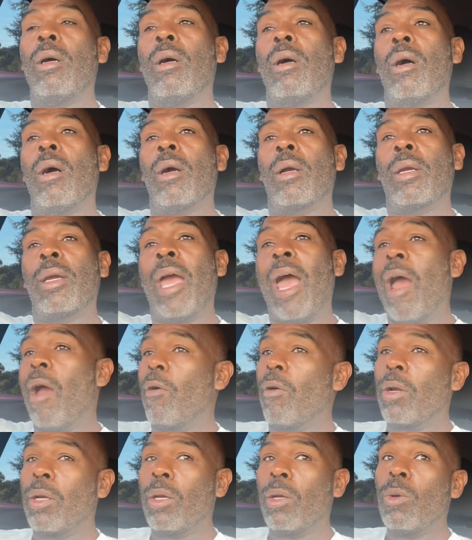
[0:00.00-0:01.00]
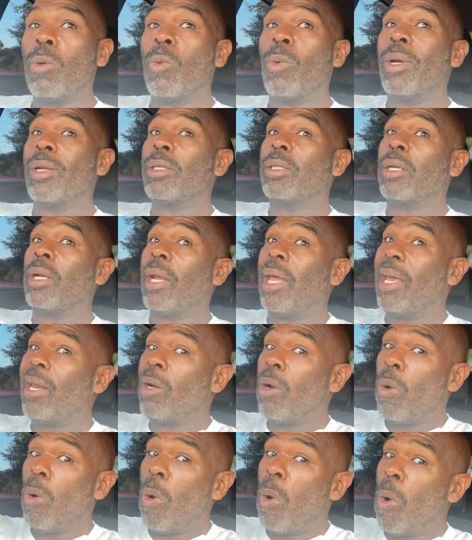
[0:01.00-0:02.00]
a character which
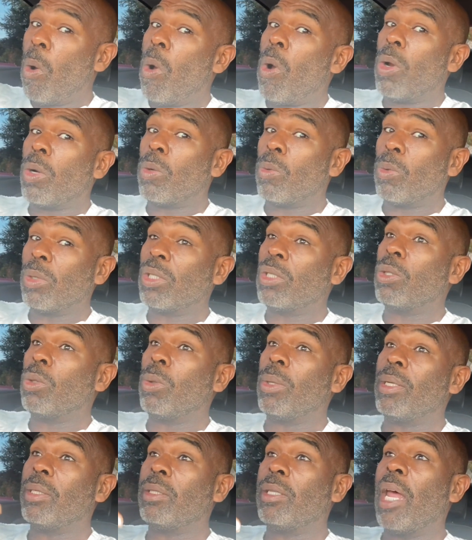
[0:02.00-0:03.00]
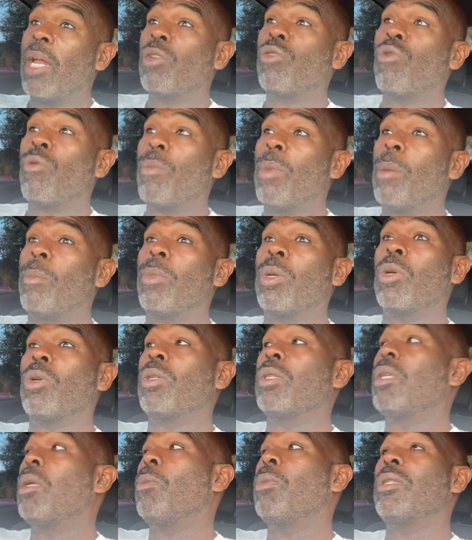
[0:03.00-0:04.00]
later on was to his detriment
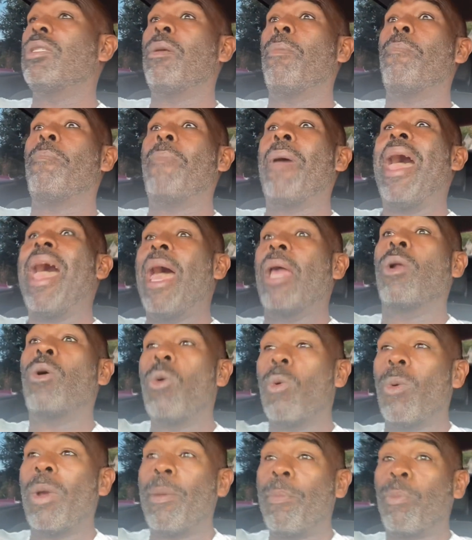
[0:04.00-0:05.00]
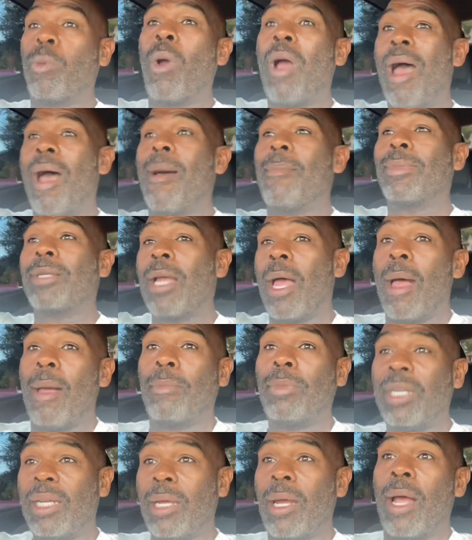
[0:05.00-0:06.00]
because he was in battle with prime time
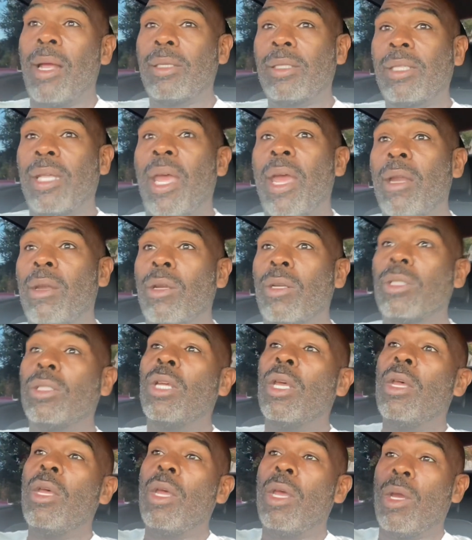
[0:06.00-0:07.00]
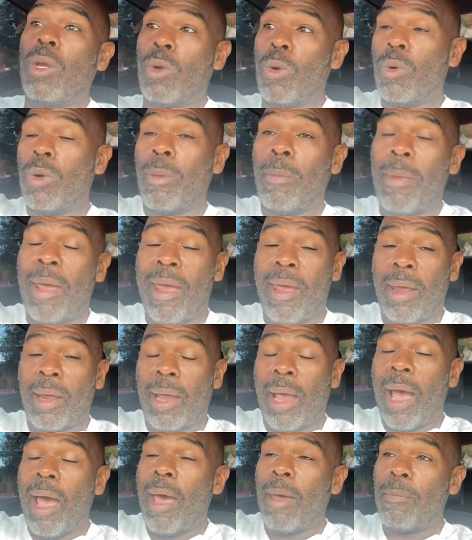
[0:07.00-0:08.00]
Deion Sanders and who the man
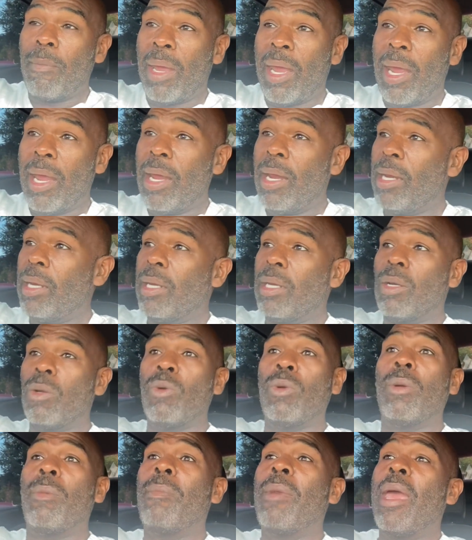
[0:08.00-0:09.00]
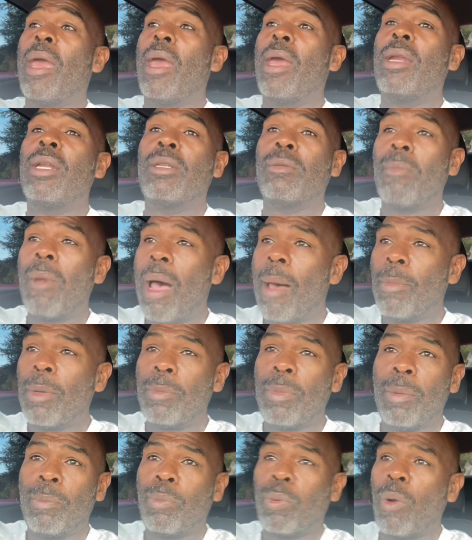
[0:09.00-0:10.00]
God made and who the man his mama
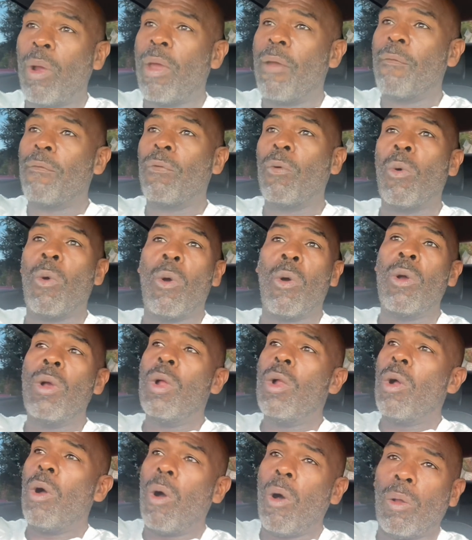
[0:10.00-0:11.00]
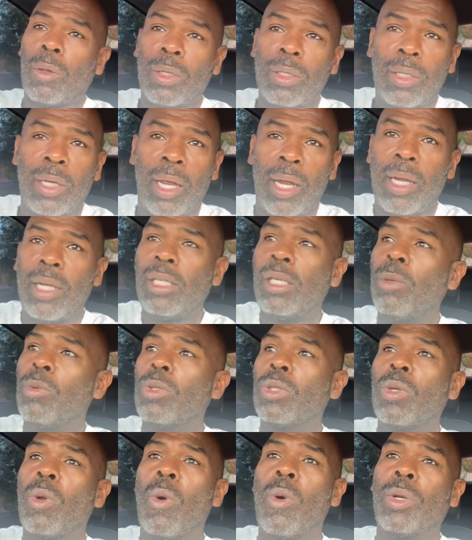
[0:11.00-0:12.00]
been praying for all the days he
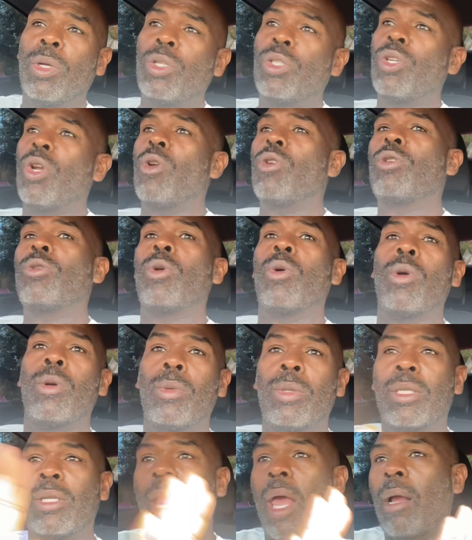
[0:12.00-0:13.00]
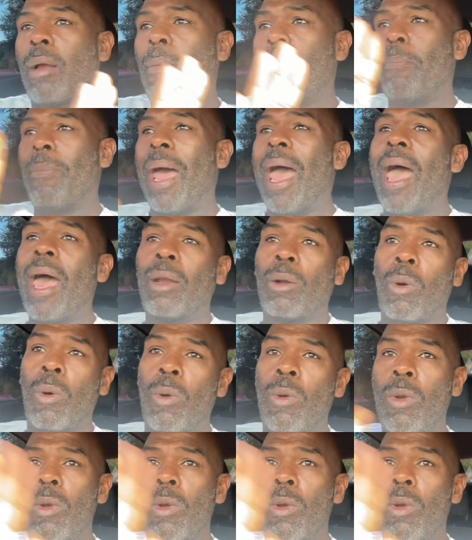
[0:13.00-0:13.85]
was going to church. So it was like a battle.